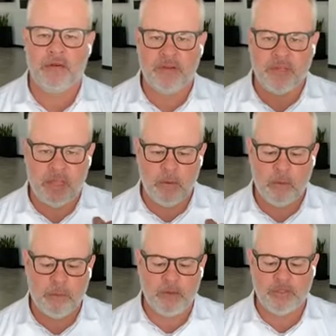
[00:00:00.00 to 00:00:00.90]
Every day we're
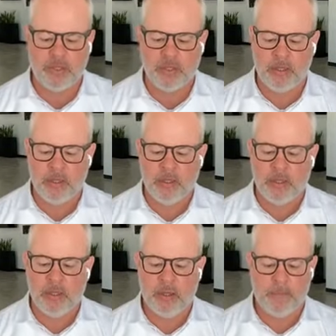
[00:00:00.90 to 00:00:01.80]
posting
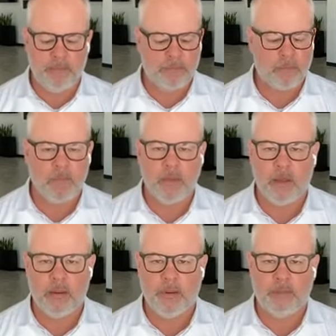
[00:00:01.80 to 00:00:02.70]

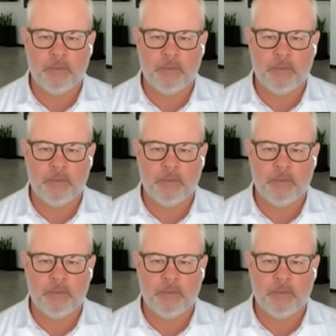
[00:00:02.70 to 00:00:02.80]
a